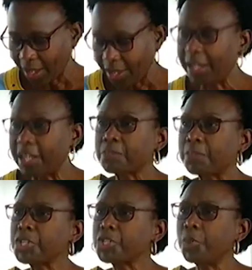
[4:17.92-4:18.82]
In a
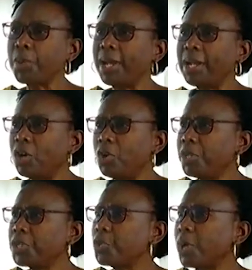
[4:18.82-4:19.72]
special way, allow
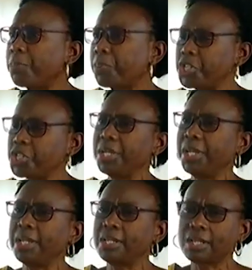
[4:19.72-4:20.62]
me to
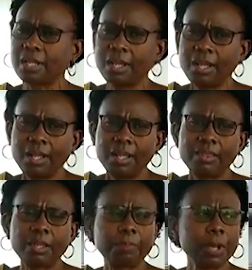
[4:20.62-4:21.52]
appreciate
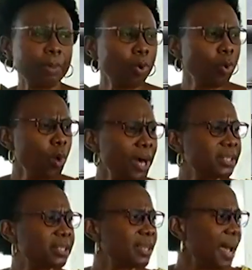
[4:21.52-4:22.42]
the people who work
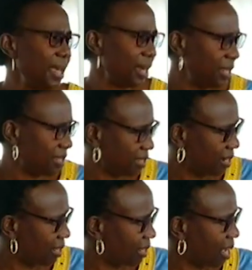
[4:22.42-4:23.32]

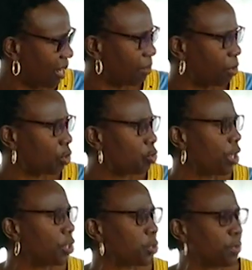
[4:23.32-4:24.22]
tirelessly, and I'm not
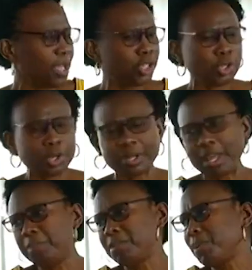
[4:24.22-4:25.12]
going to mention
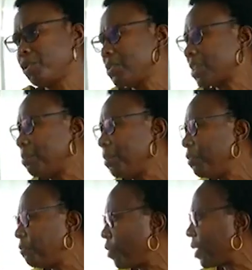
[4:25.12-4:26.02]
names because I may
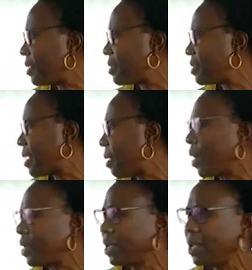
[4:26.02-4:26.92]
forget
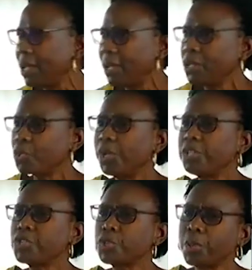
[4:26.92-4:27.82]
someone, to
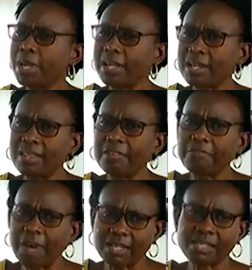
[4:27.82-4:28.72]
ensure that the
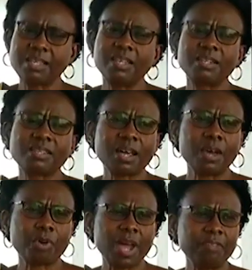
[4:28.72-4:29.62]
vaccines
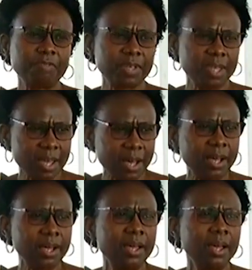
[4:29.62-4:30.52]
arrive
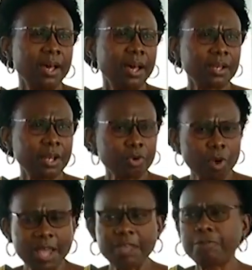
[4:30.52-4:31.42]
here and
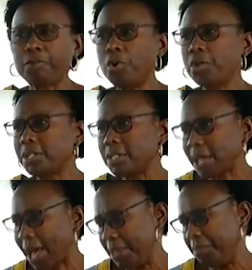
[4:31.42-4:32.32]
arrive on
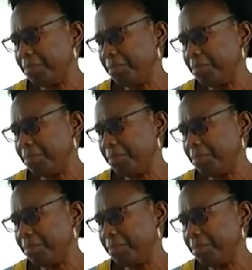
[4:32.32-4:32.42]
time.